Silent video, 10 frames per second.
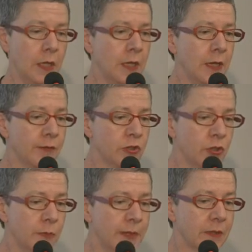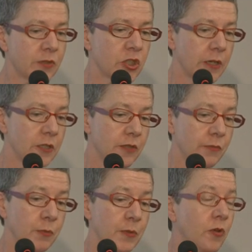Now, the two biggest changes will
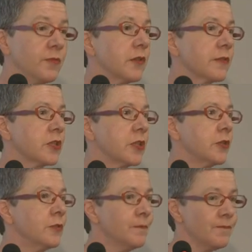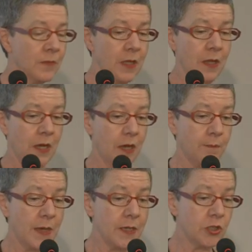be obvious to you. A
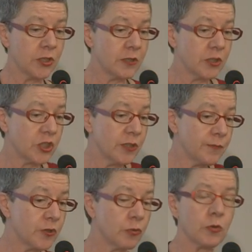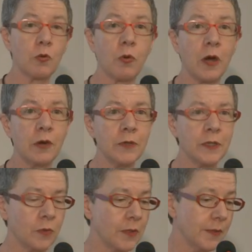major shift to acquiring
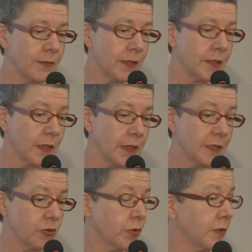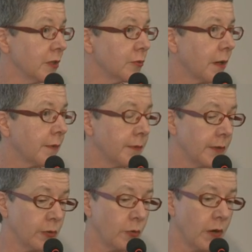or leasing electronic rather than
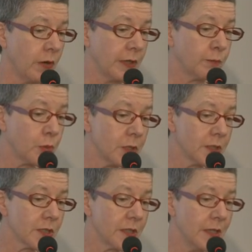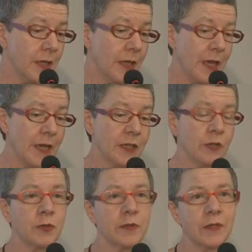acquiring print, and
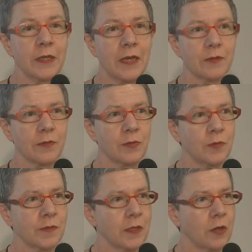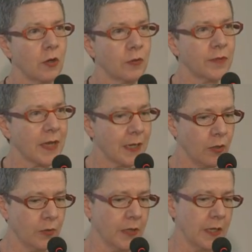increasing outsourcing of cataloguing